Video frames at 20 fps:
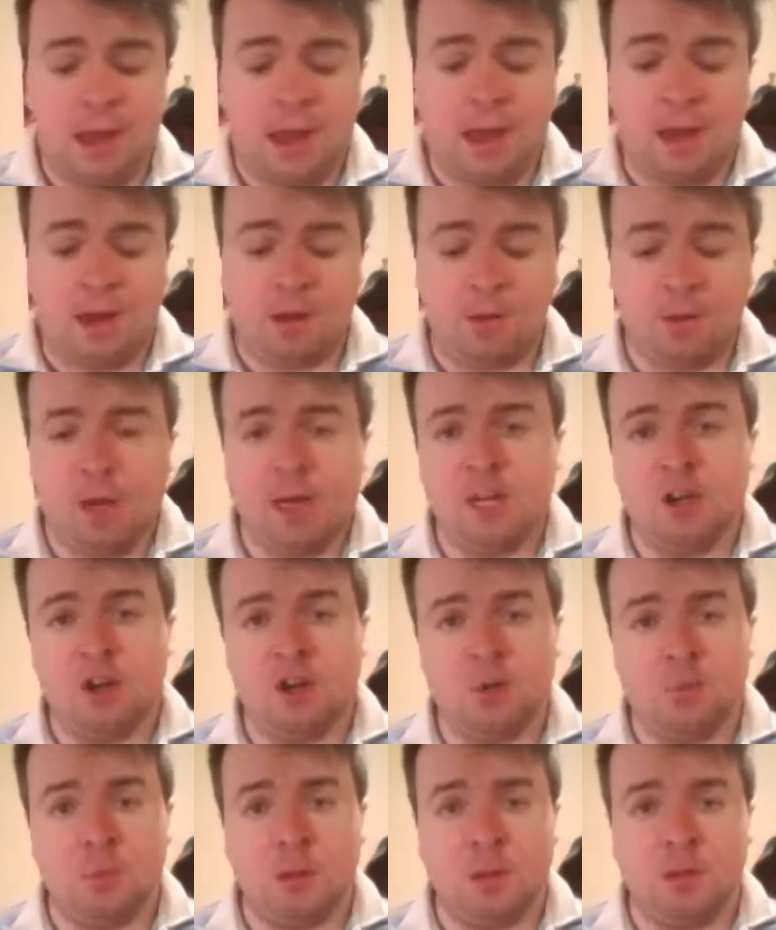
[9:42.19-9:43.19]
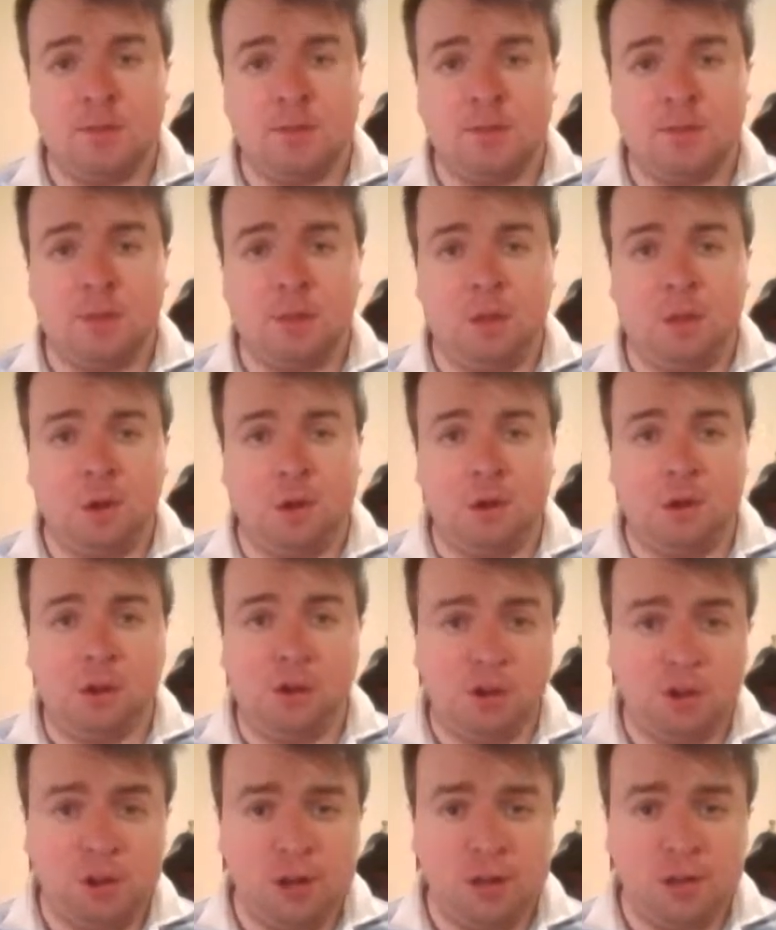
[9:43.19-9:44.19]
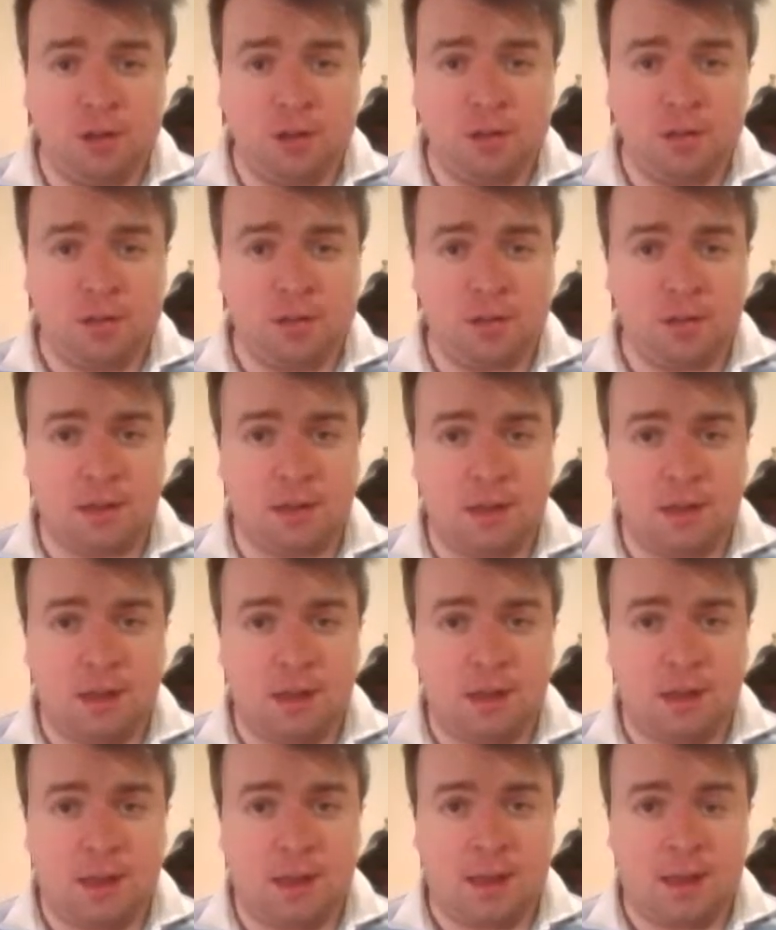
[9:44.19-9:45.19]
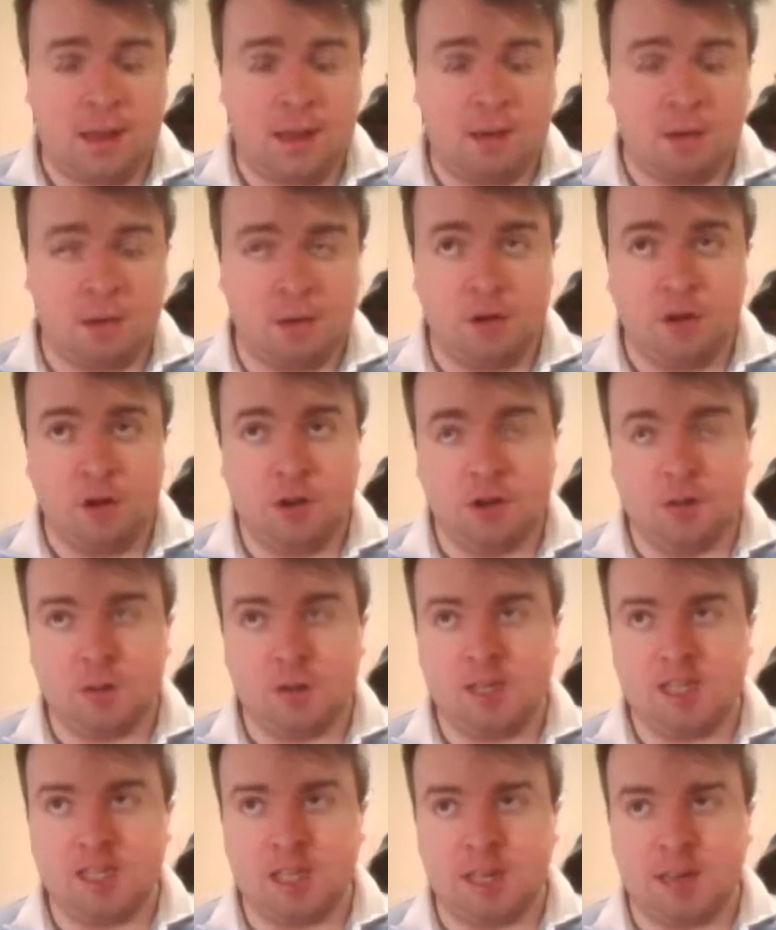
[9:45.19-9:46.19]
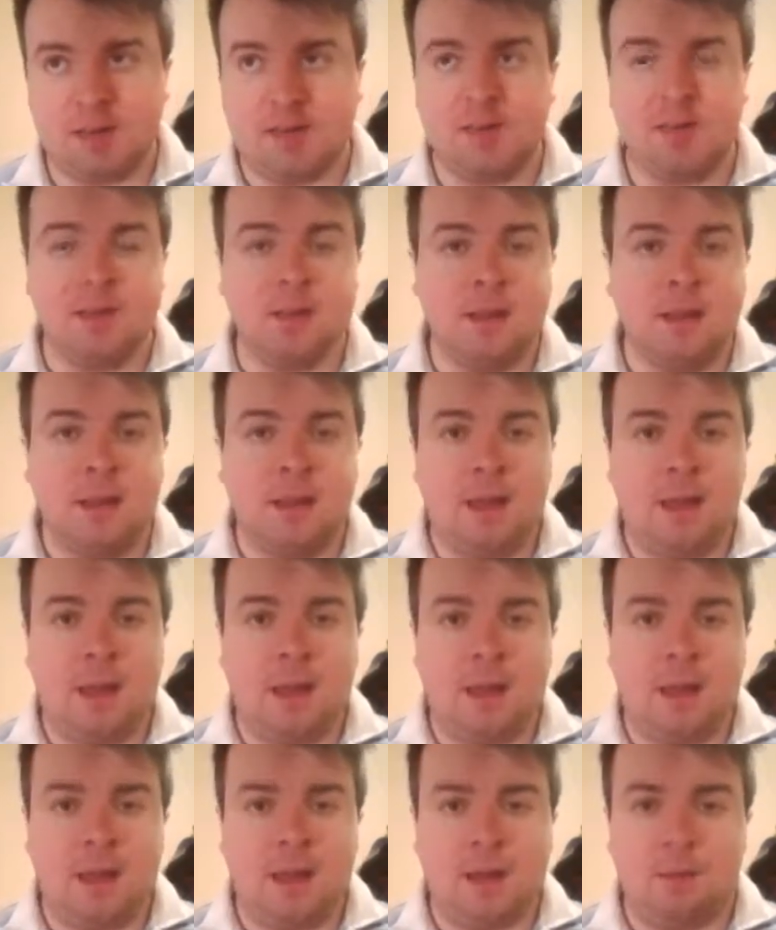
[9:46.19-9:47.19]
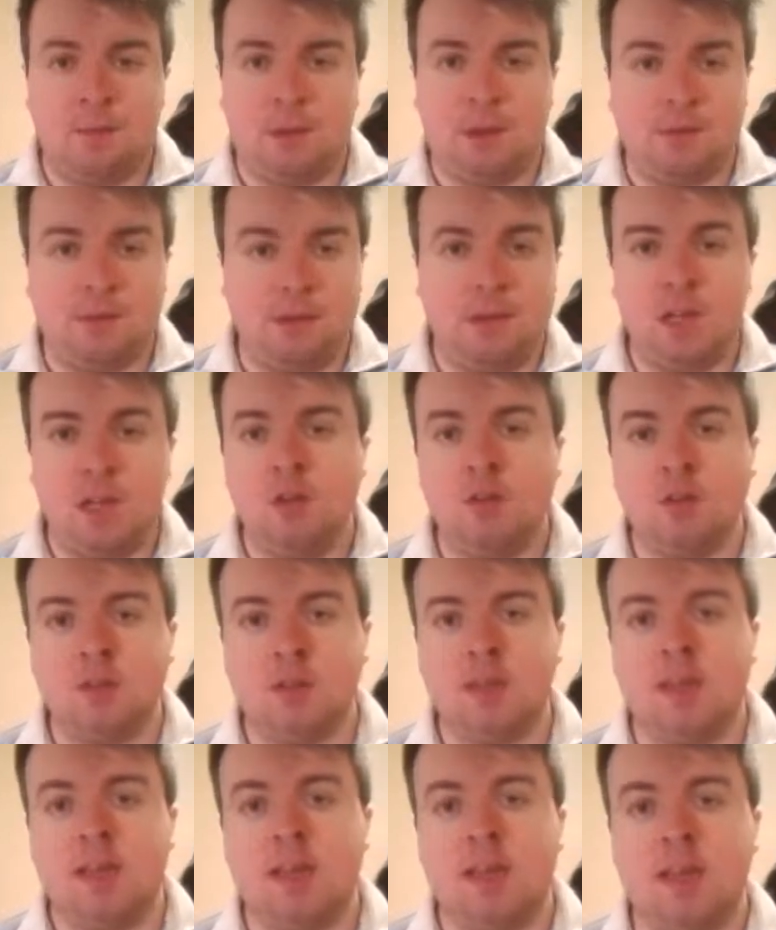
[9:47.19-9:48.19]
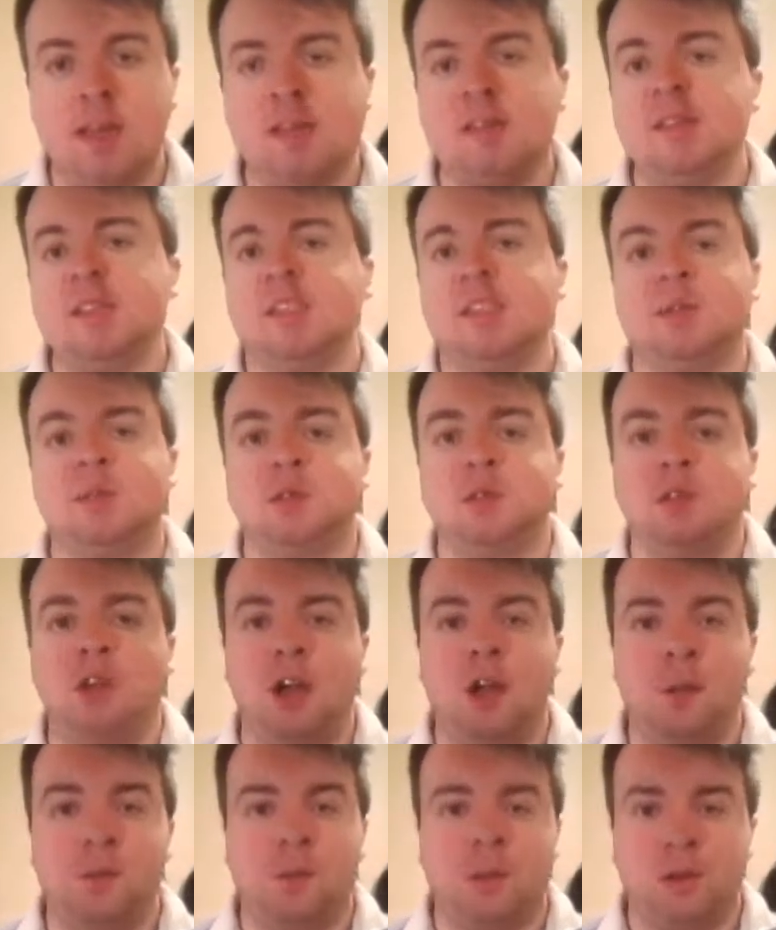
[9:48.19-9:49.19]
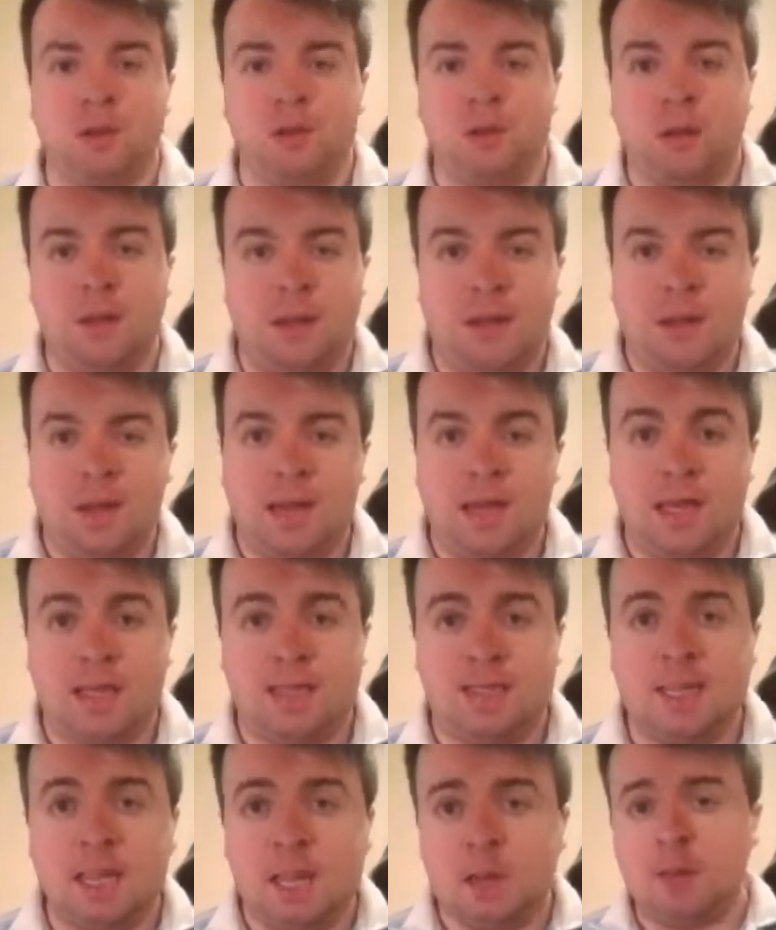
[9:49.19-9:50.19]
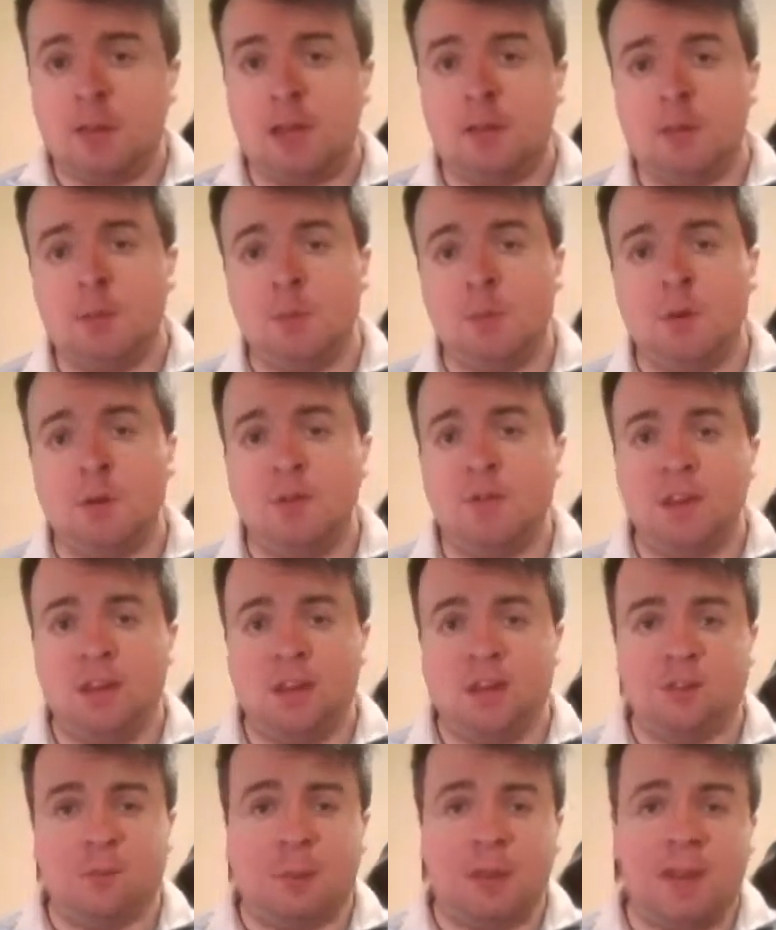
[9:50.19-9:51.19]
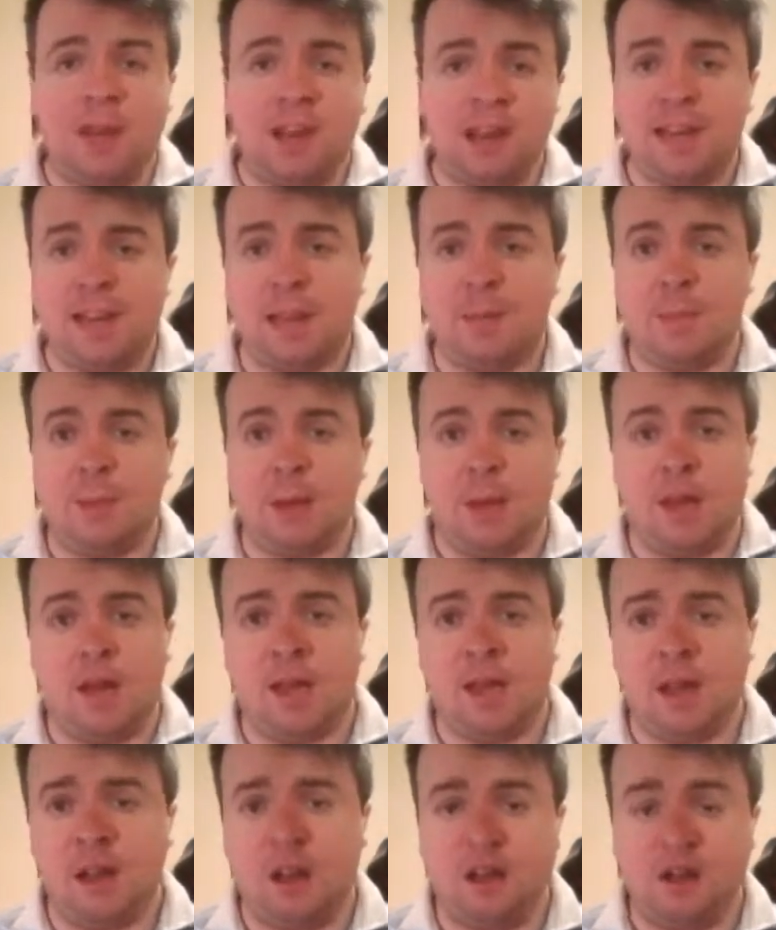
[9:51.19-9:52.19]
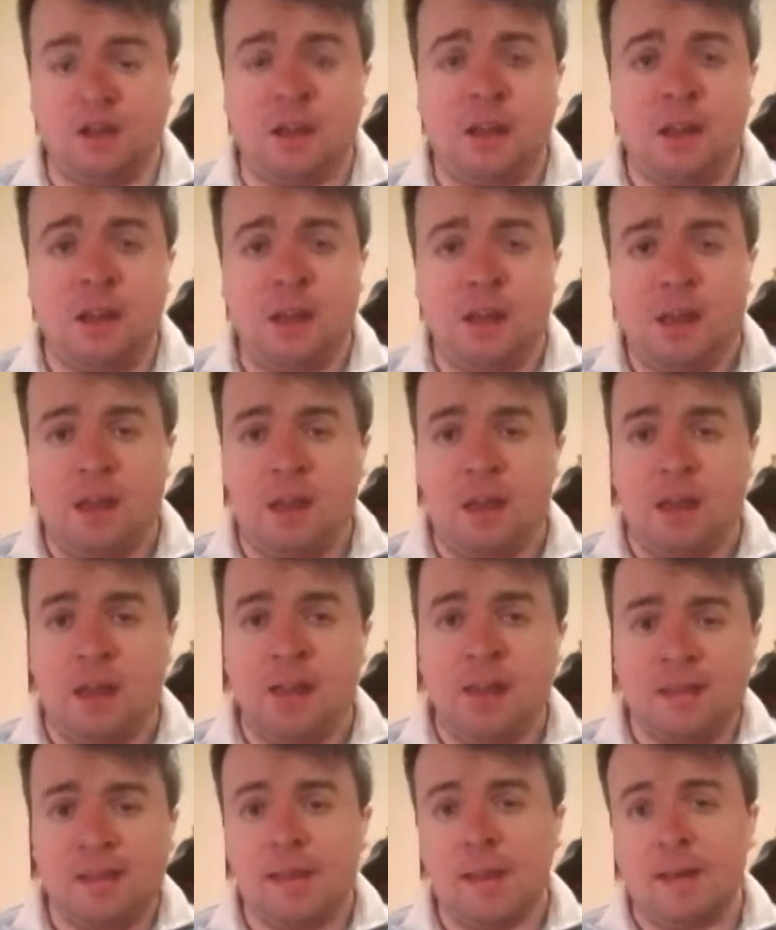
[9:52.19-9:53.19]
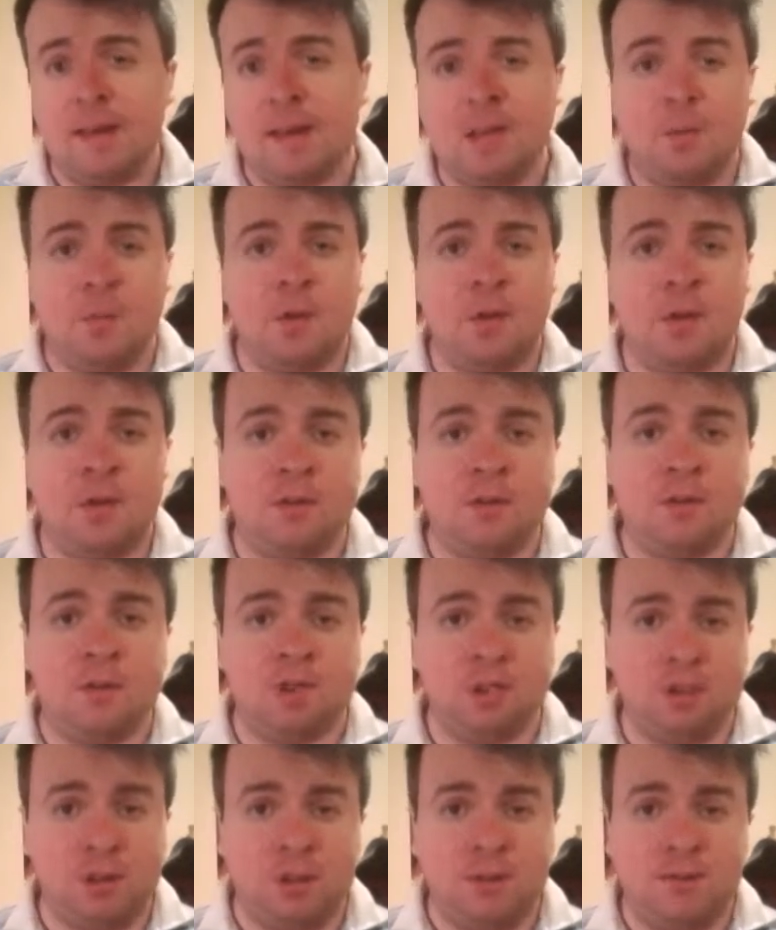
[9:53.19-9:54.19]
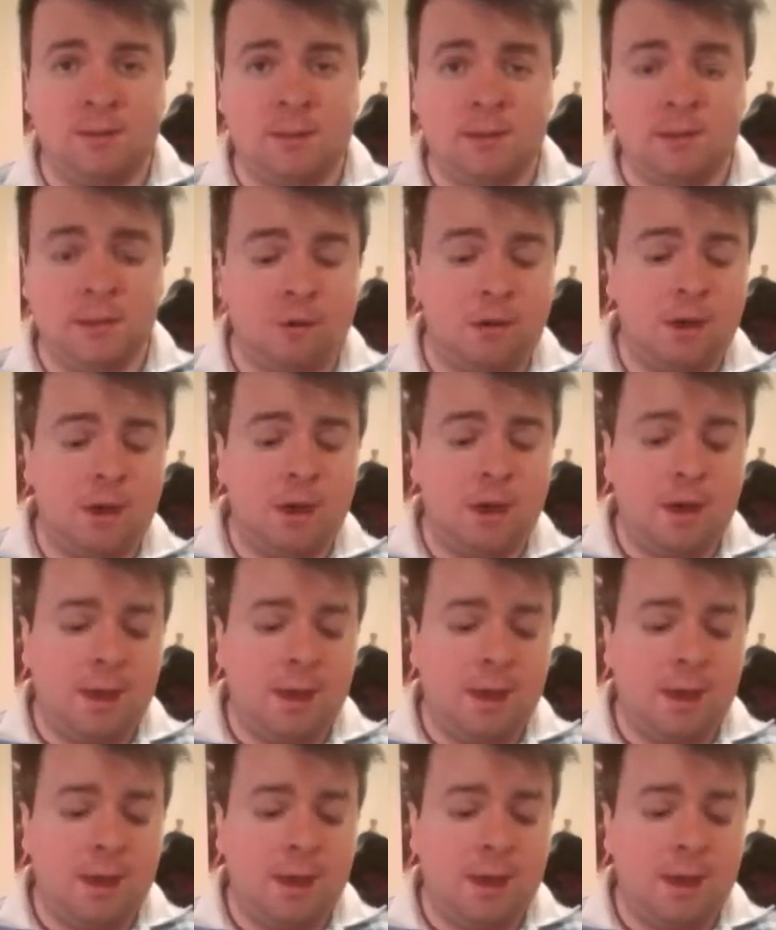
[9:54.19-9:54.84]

And I really hope, if you're new to this or new to my channel and my videos, hit the subscribe button, stay up to date with more videos by hitting that bell icon, hit that like button if you enjoyed the video.